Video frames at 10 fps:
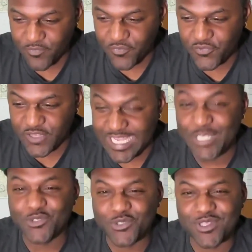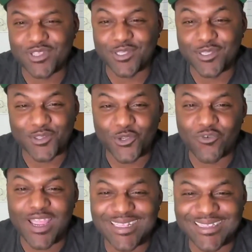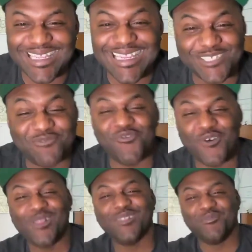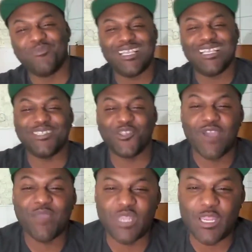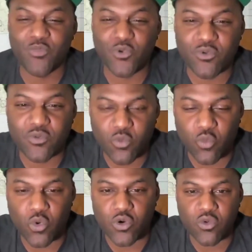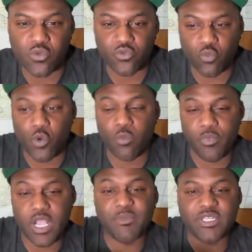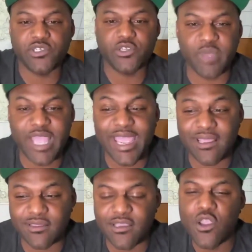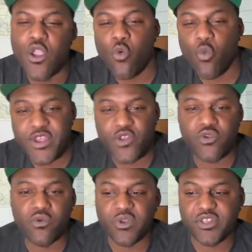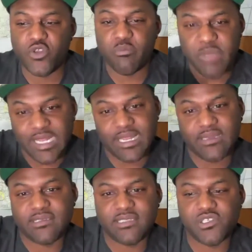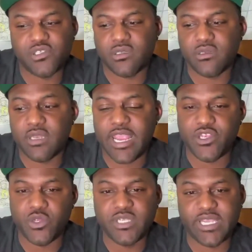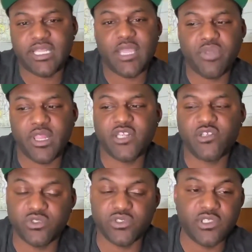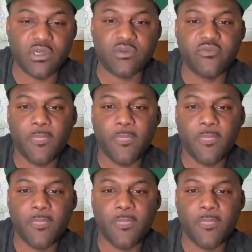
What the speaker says: things the right things will fall into place, and the right people will come into your path when you make that decision and you take that pledge with yourself,